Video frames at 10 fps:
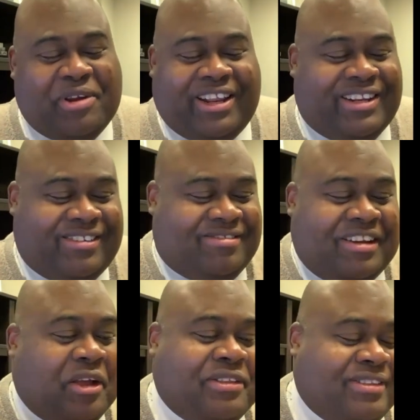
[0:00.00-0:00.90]
Really,
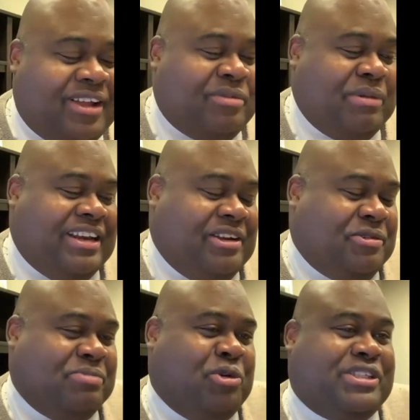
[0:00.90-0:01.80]
not much. It
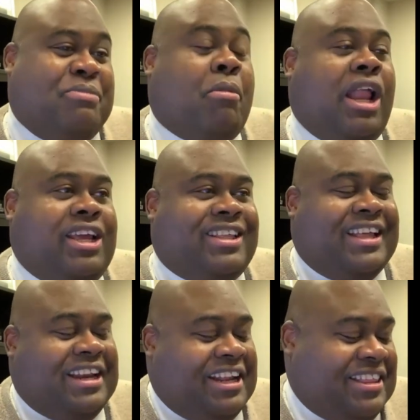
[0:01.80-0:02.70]
was more symbolic
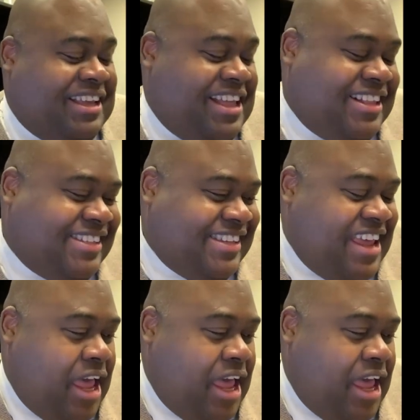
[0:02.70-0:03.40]
than anything else.